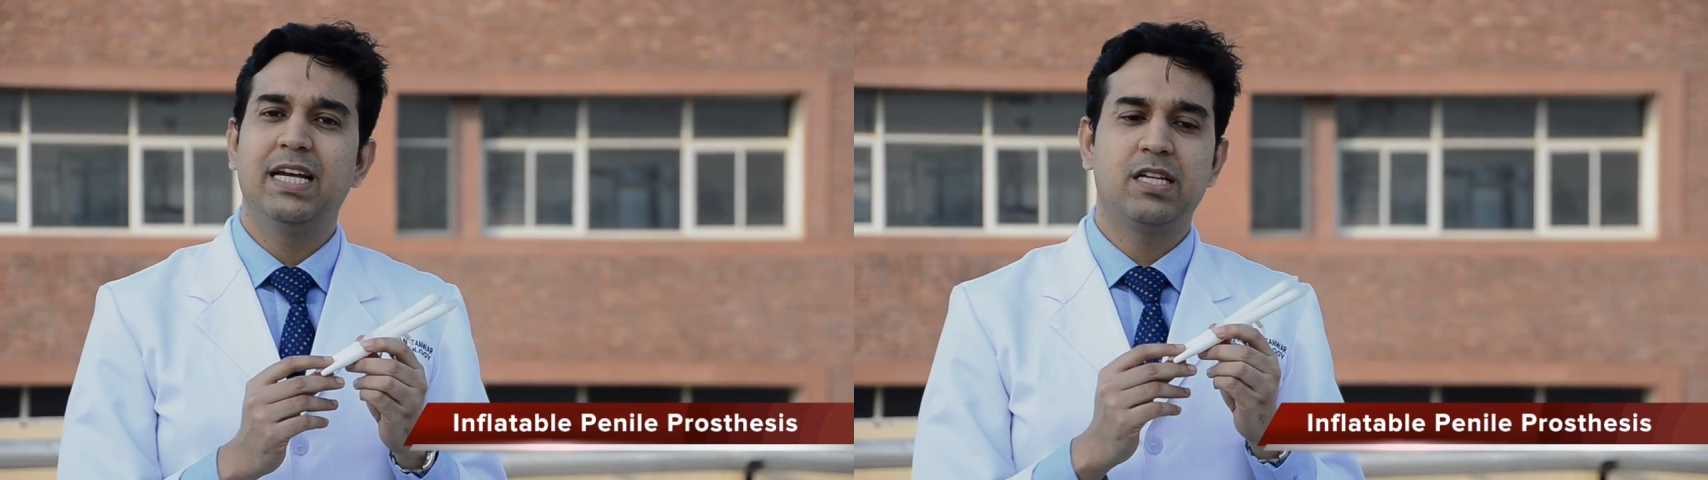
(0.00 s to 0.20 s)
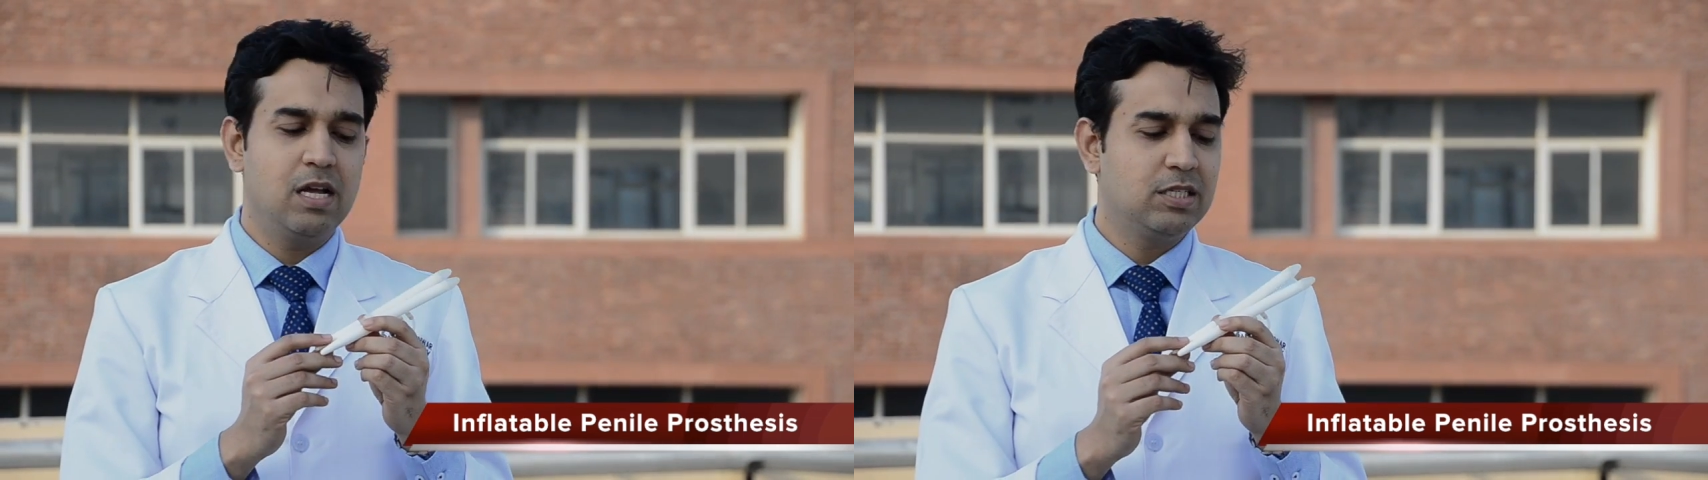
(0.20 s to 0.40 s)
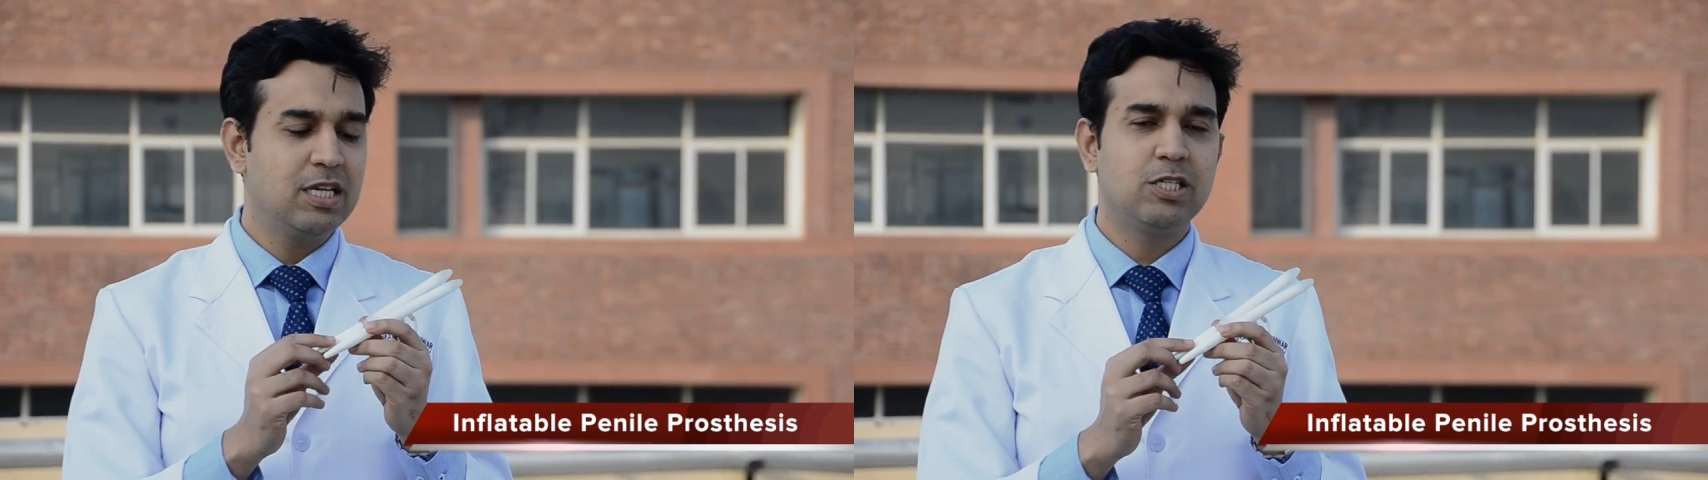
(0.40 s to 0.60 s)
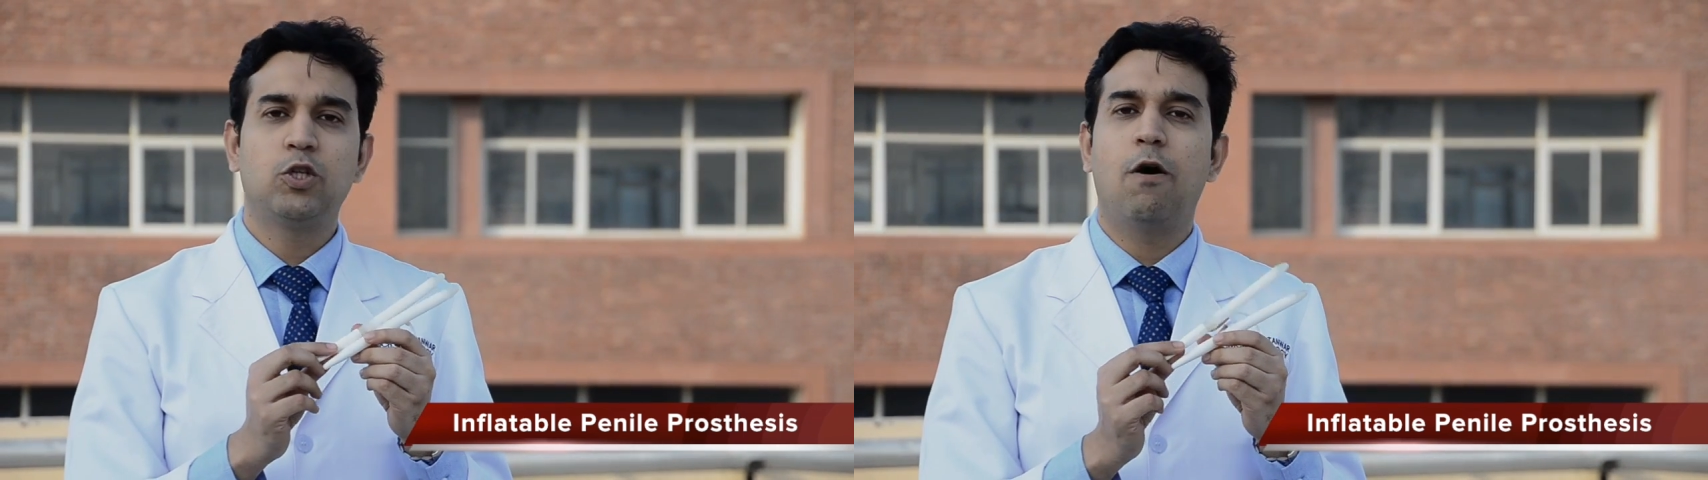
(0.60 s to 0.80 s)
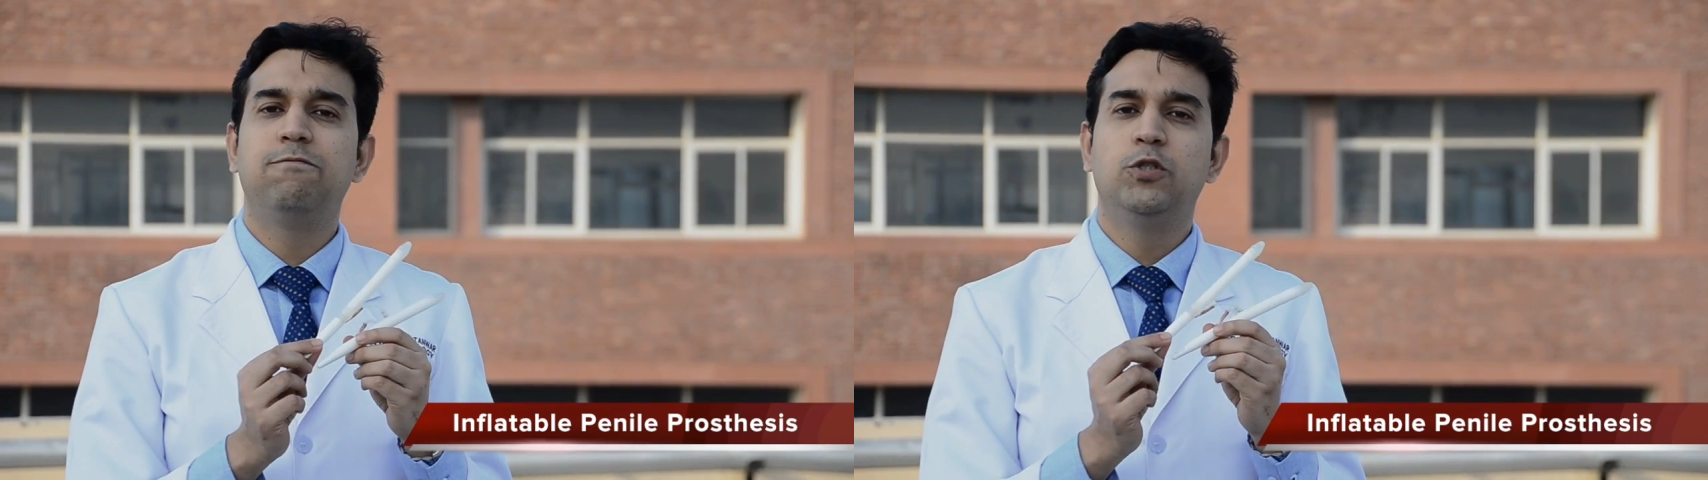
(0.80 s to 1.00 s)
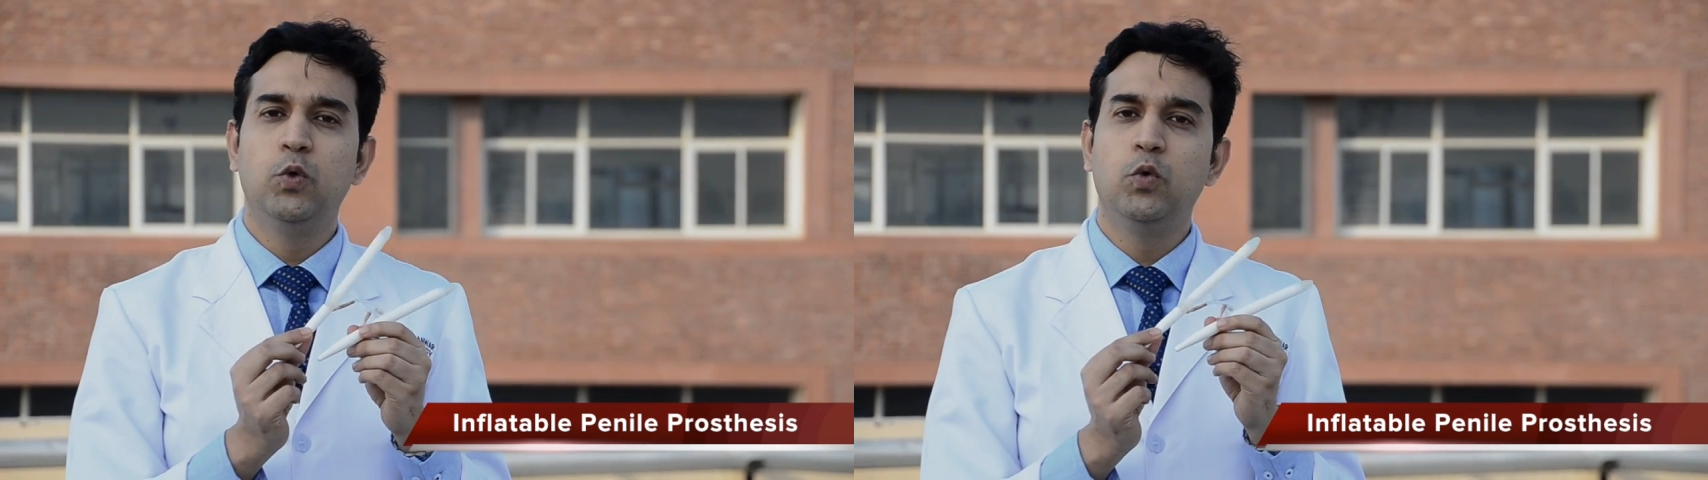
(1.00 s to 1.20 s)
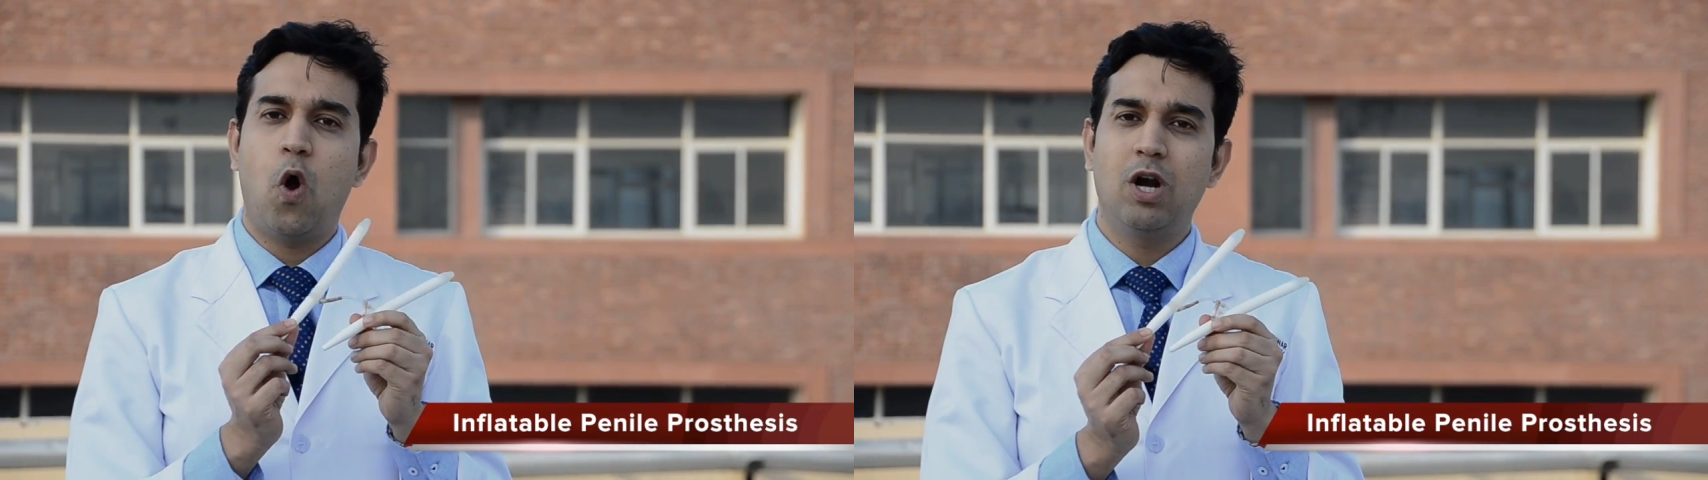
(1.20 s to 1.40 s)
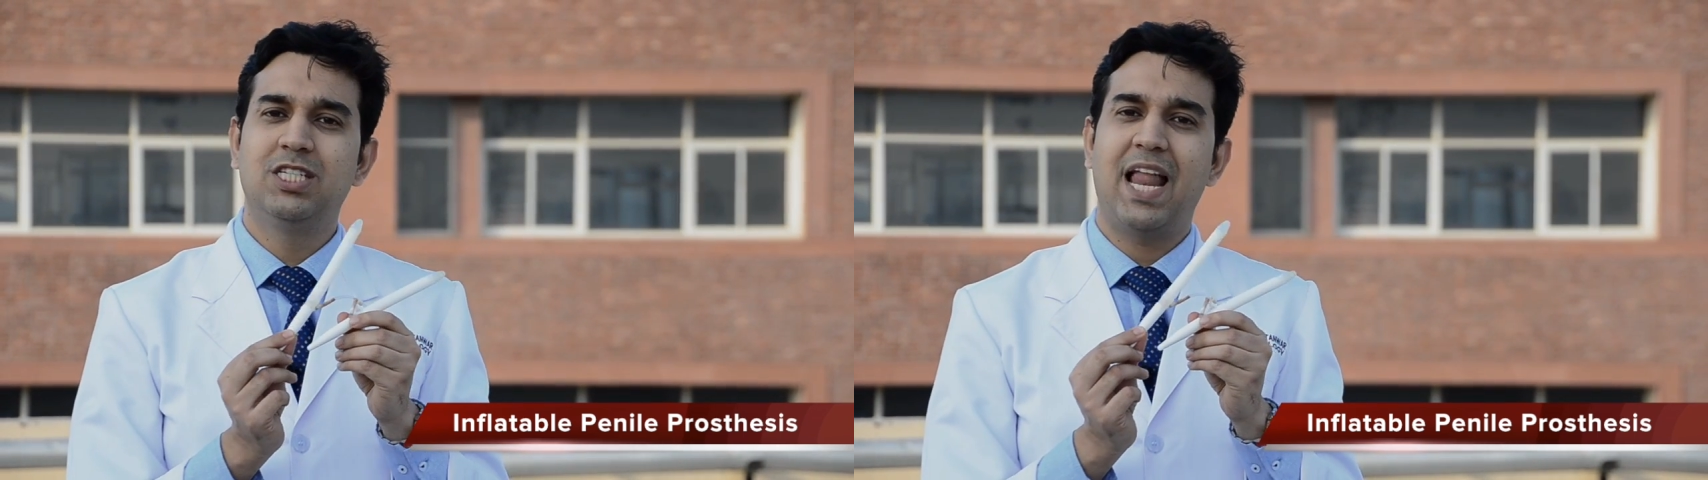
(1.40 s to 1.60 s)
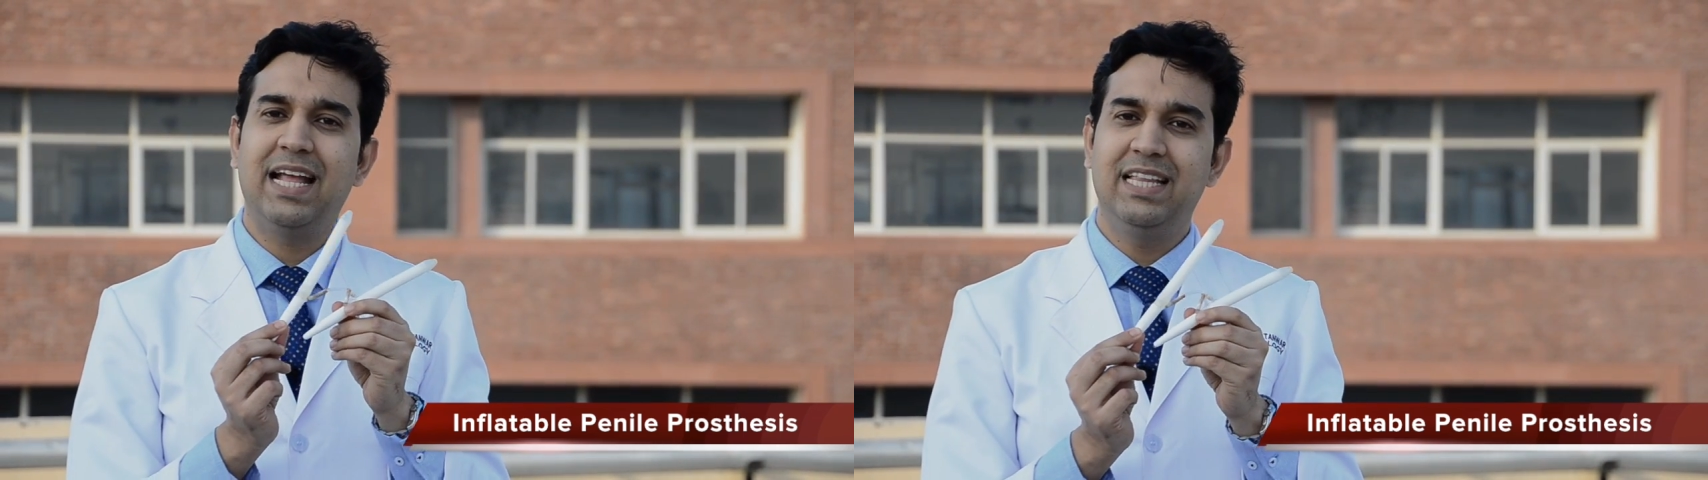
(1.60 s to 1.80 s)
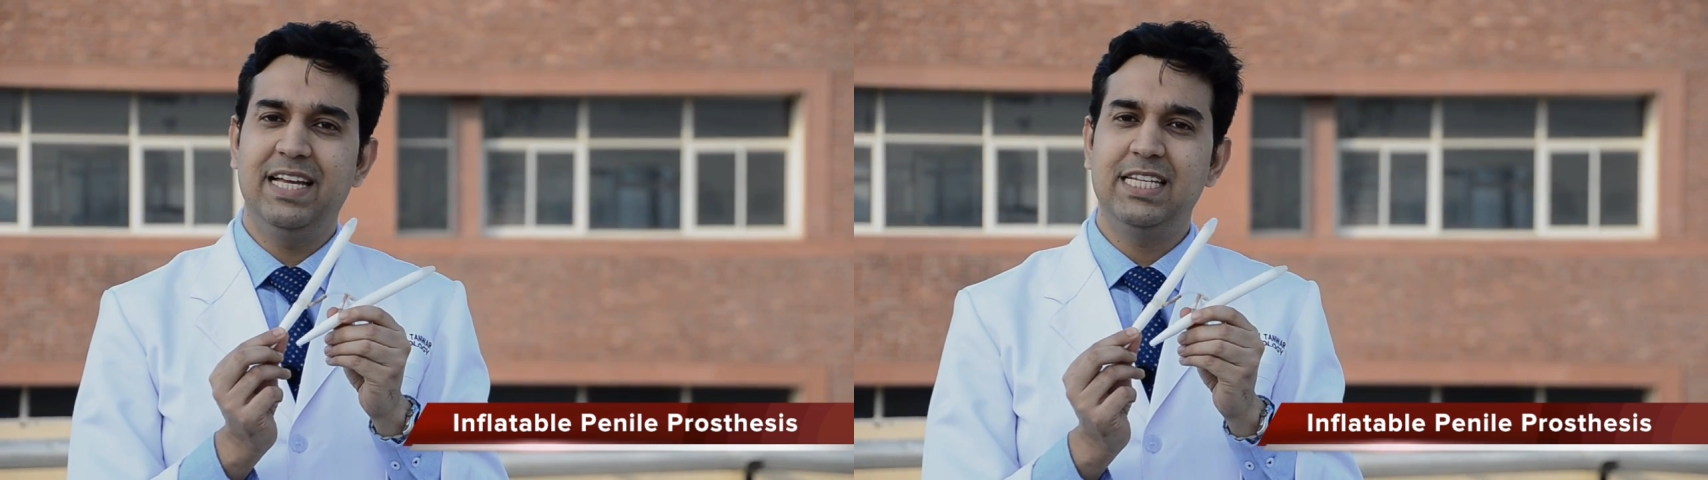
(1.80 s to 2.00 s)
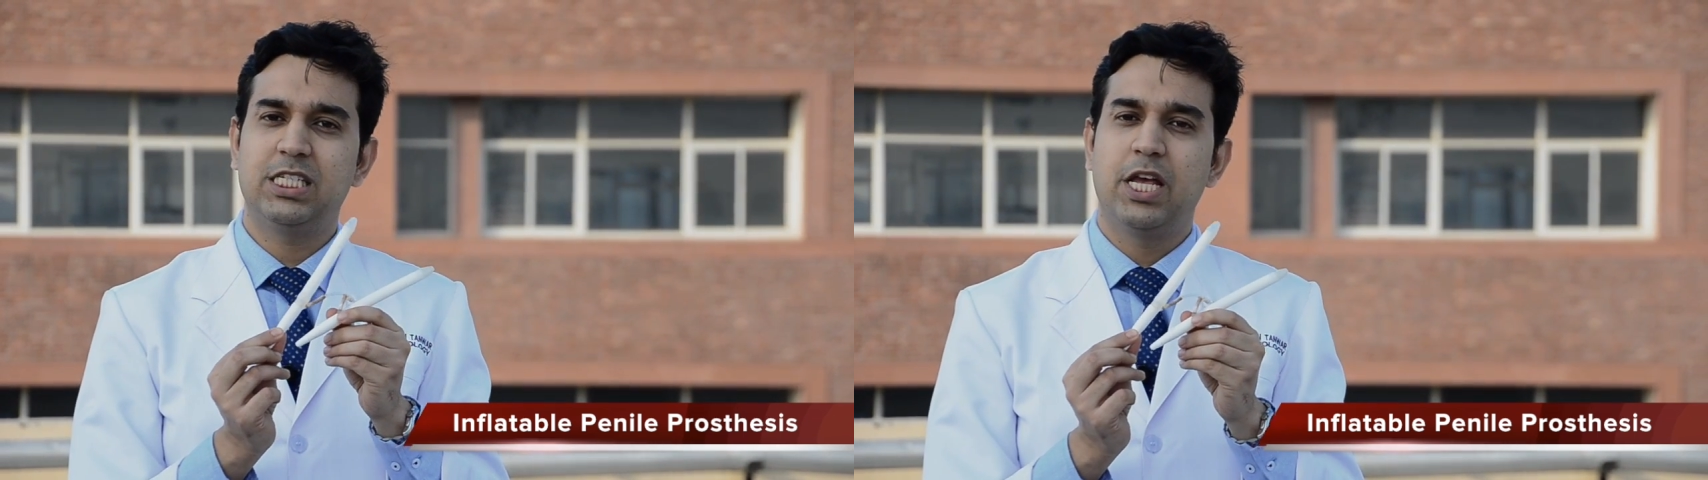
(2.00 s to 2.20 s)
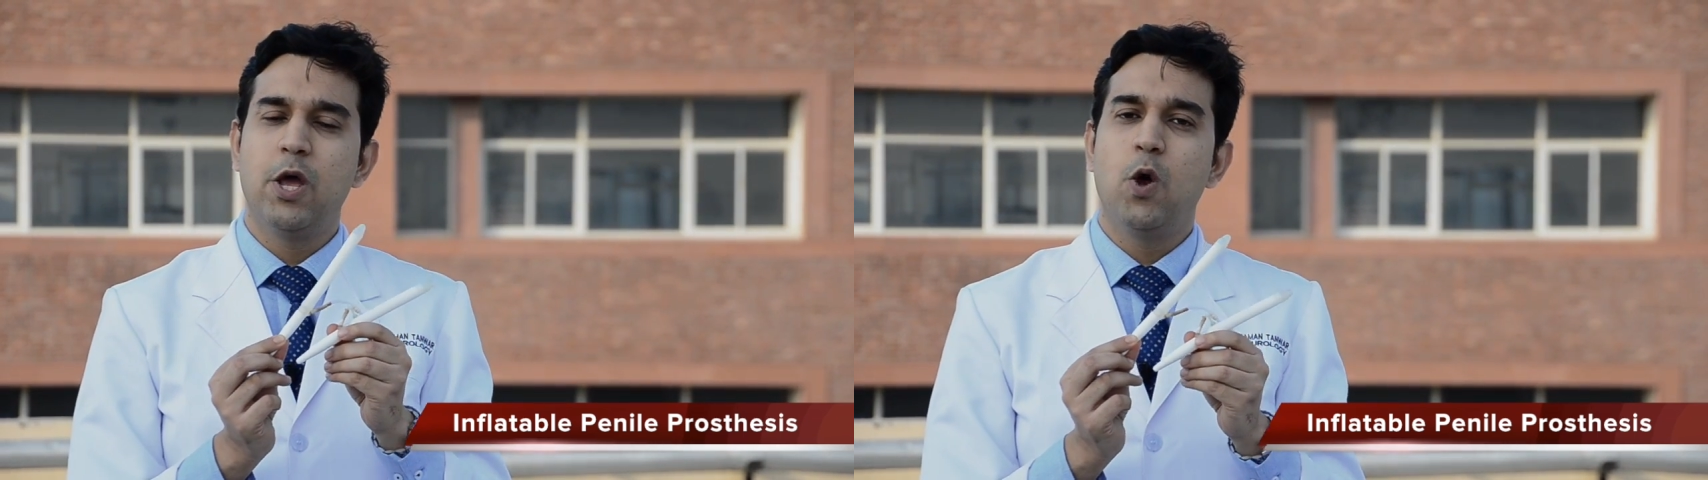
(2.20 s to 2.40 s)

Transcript: it consists of two rods like these,